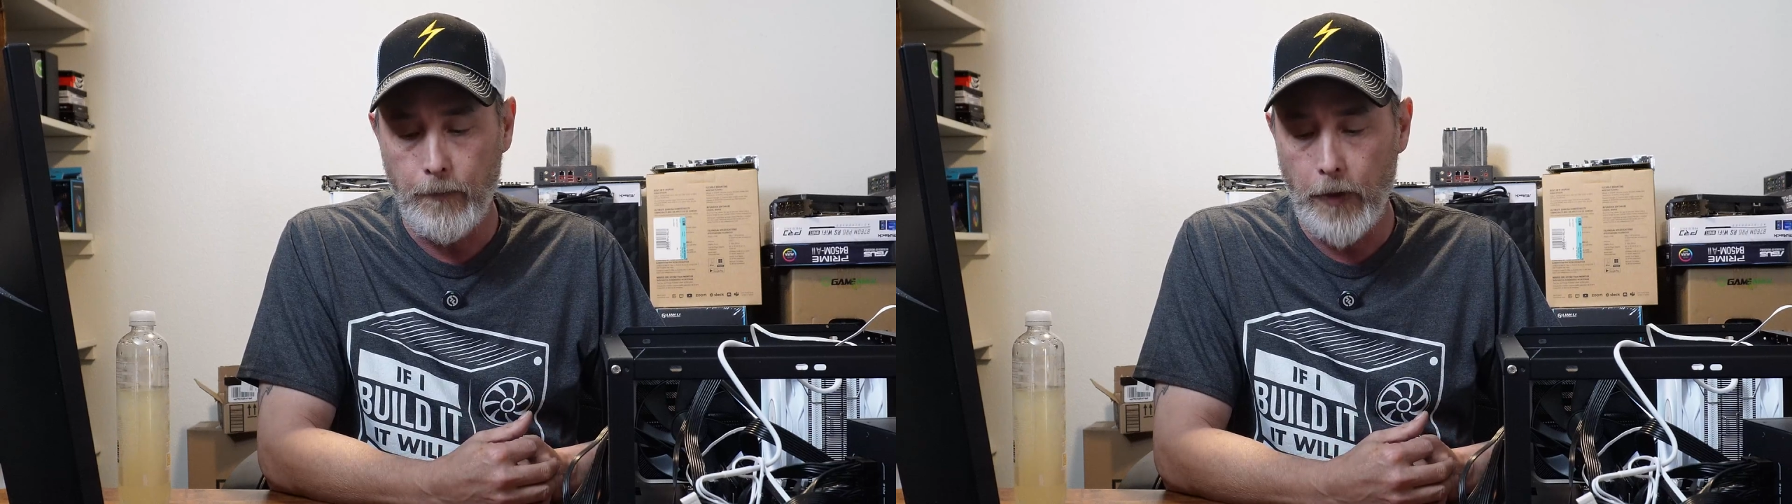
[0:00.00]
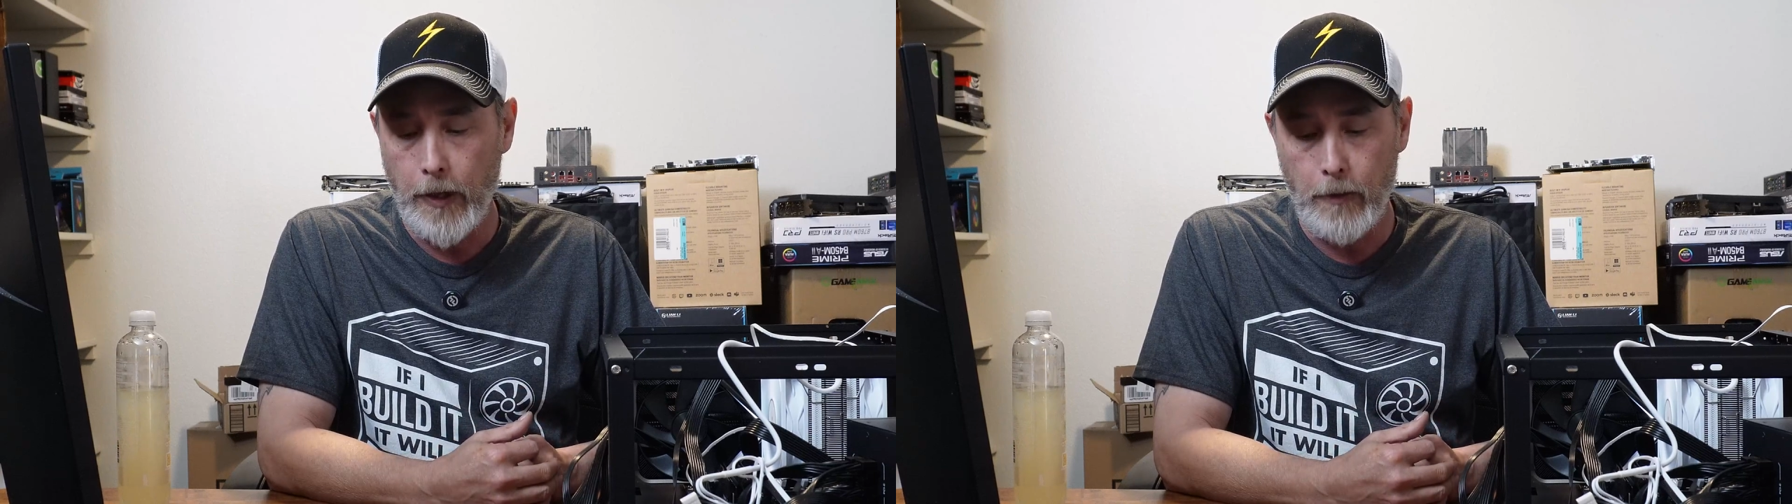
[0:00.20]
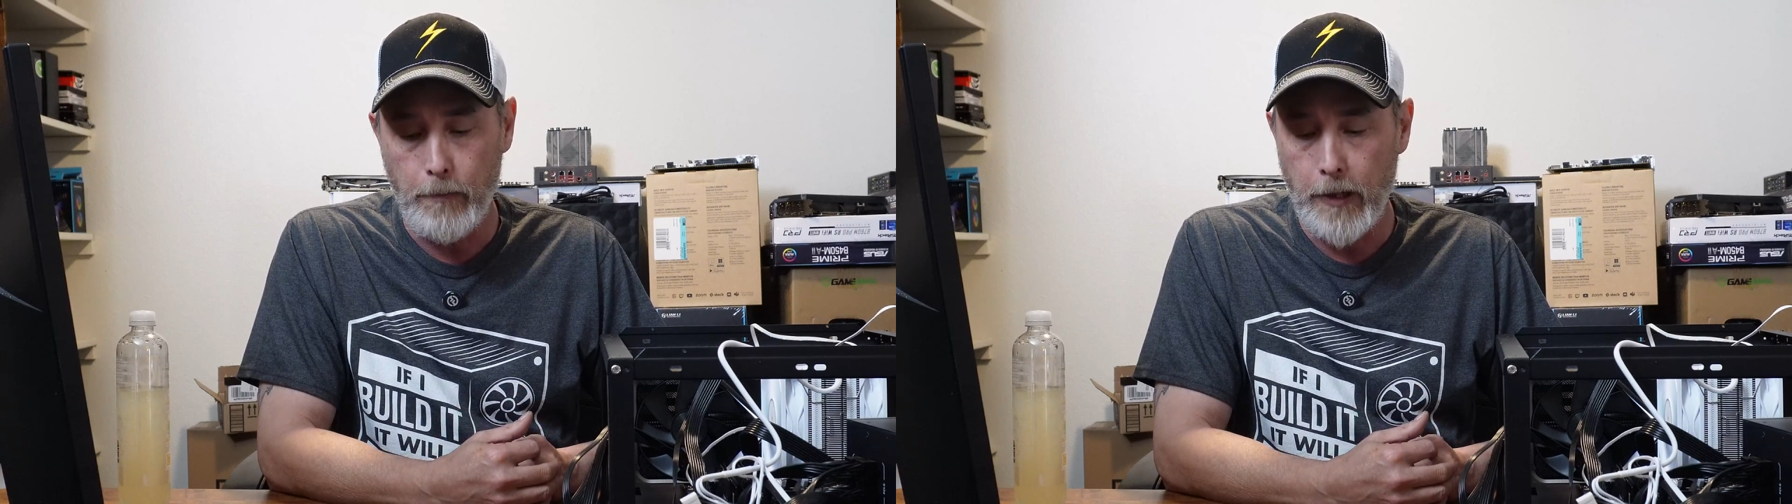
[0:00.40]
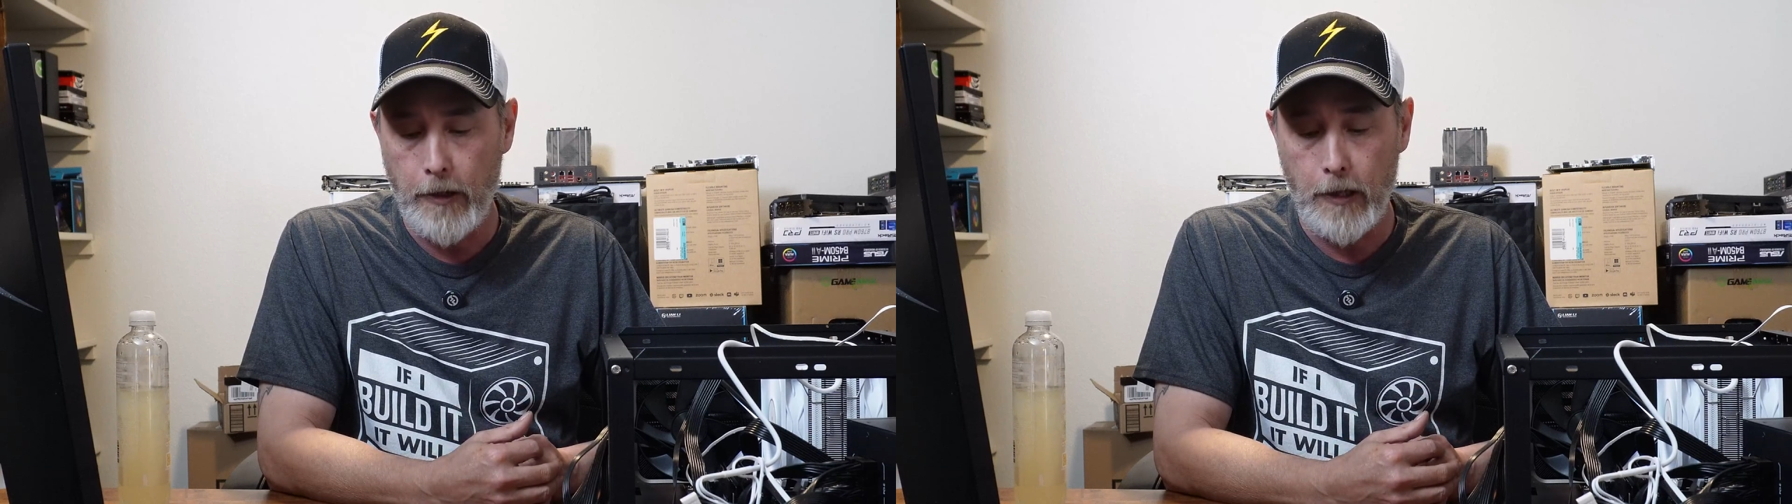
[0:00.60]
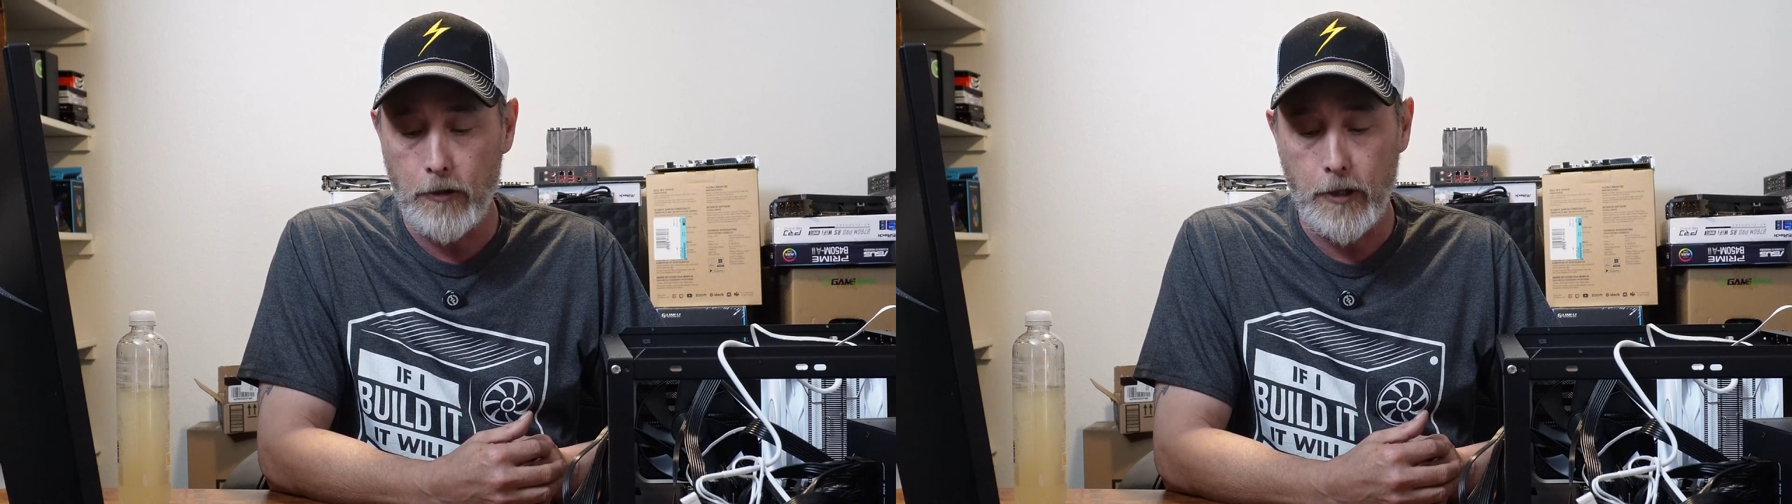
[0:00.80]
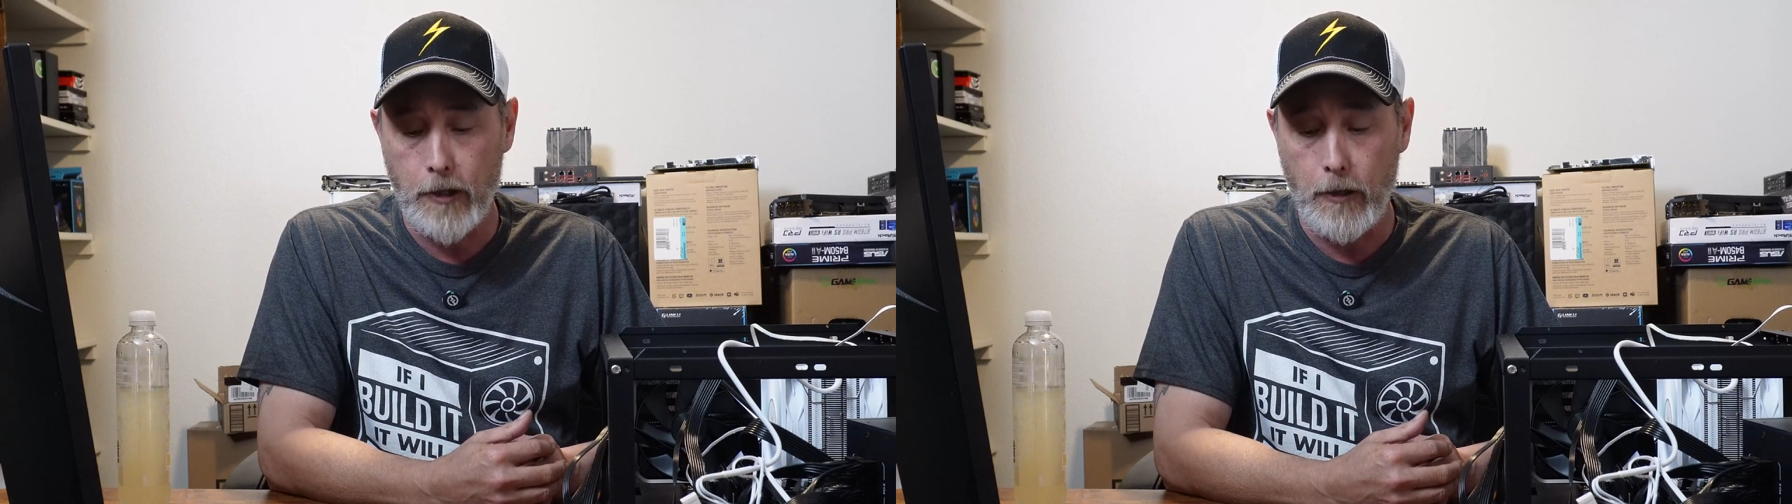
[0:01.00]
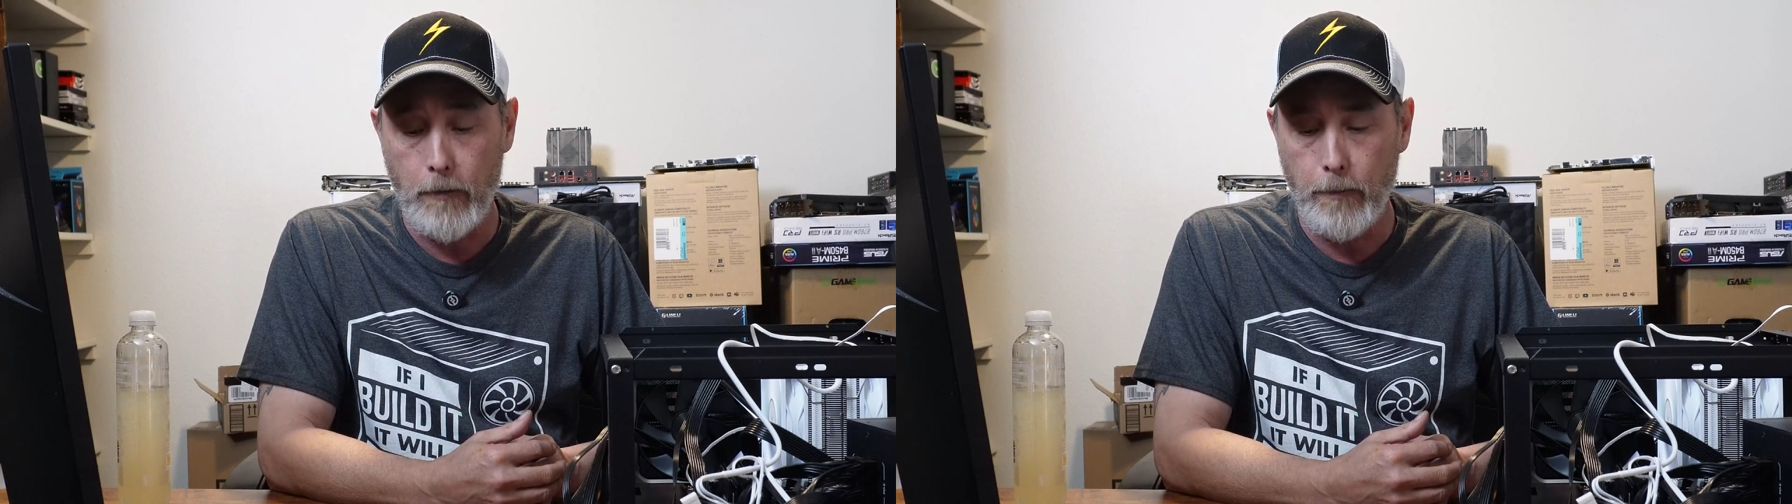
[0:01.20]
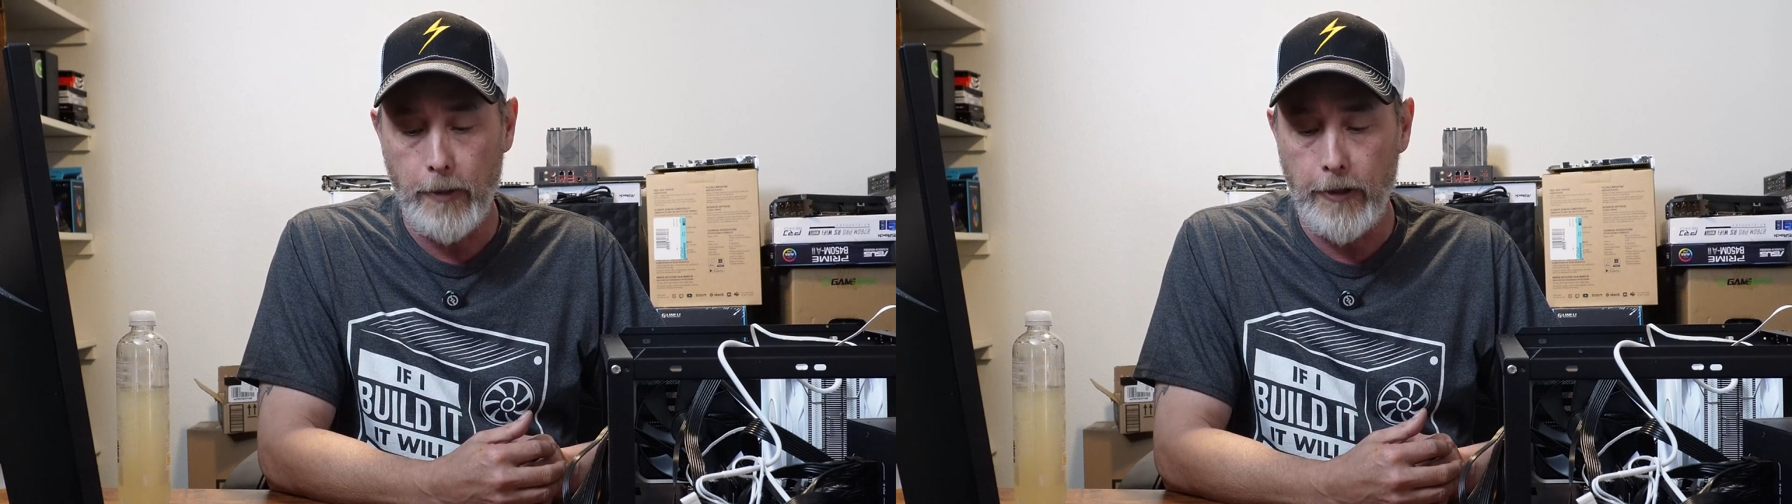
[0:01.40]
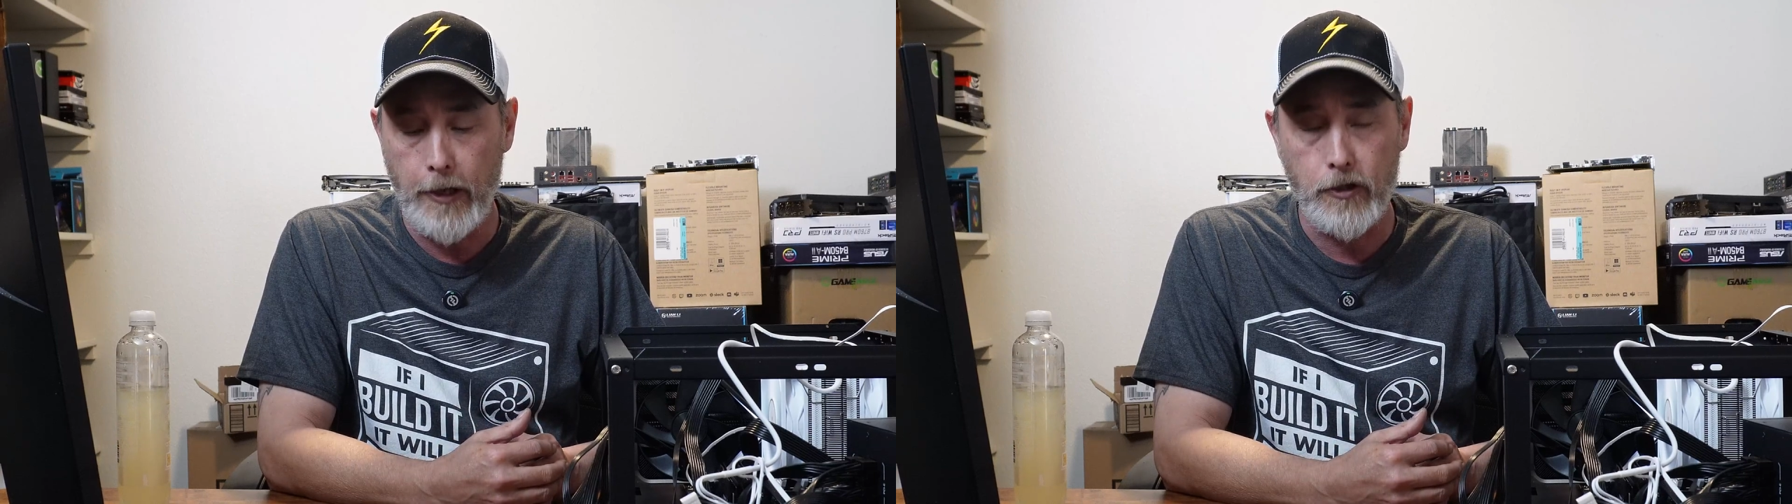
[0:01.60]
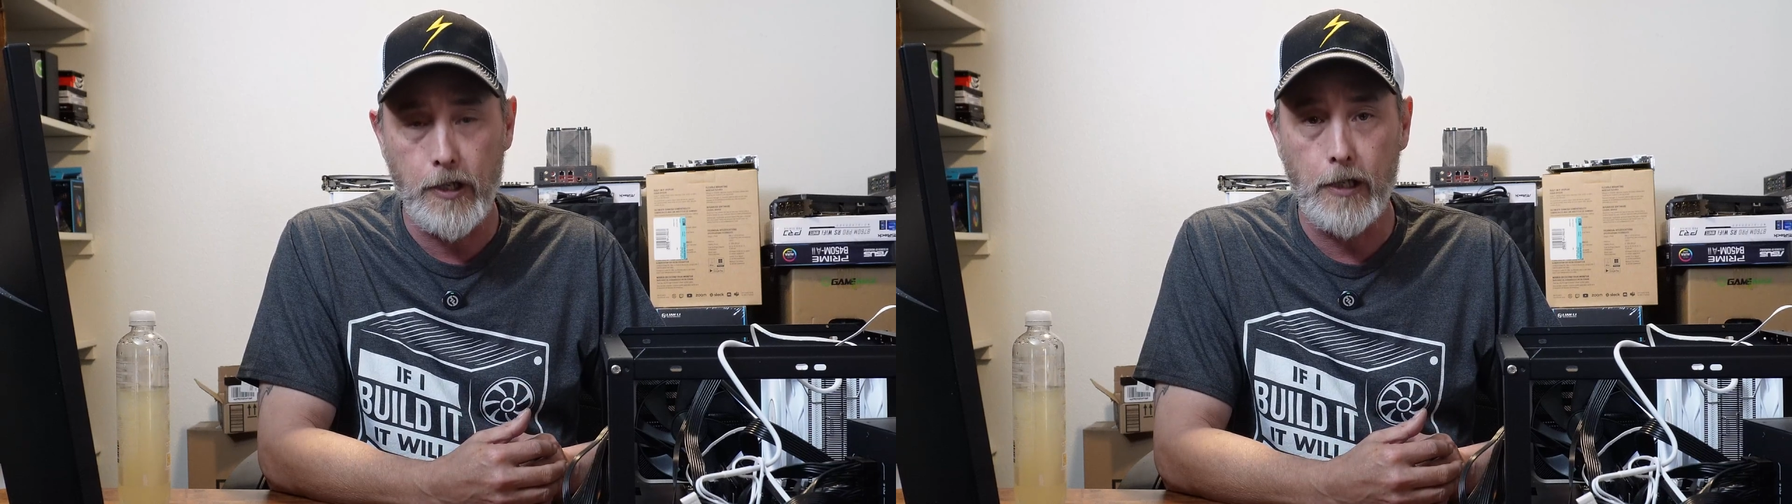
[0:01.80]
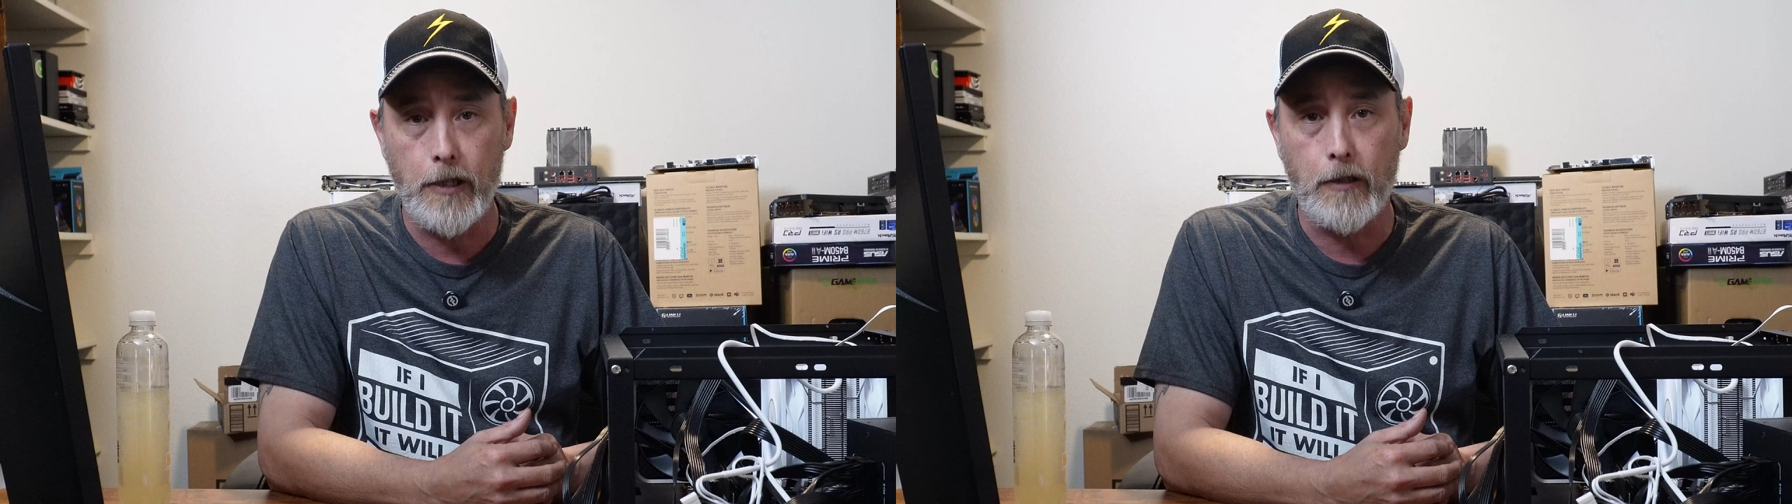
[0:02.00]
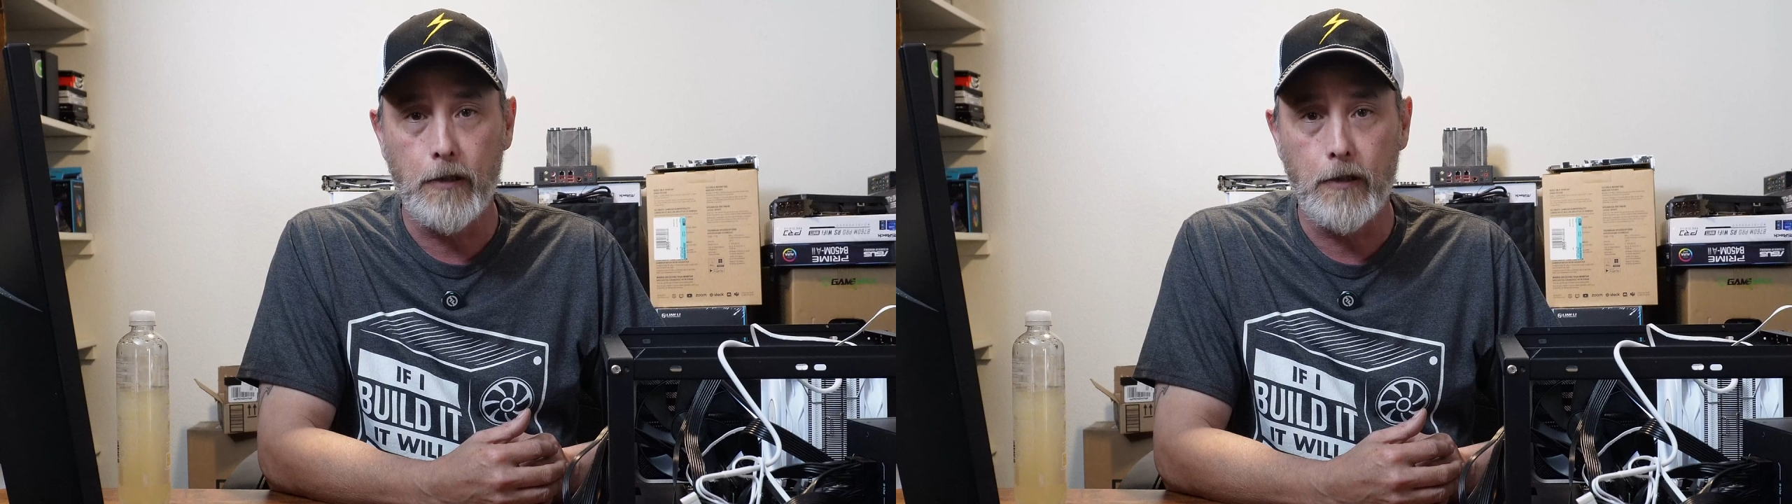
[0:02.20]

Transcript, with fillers: Uh, Bethesda, Bethesda,